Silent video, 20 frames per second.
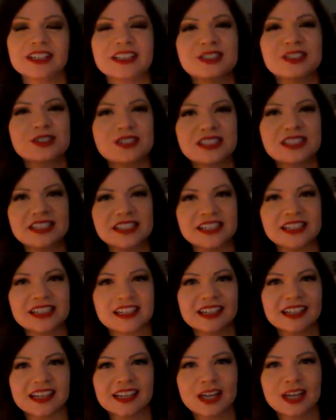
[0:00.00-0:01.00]

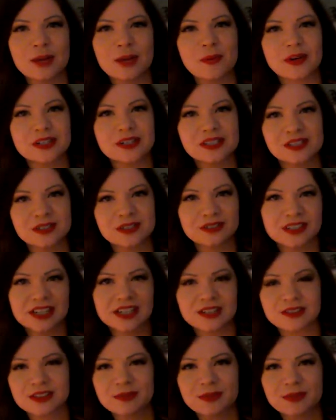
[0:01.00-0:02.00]
interested in a personal reading
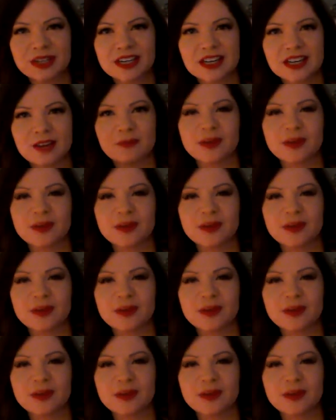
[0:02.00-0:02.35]
with me,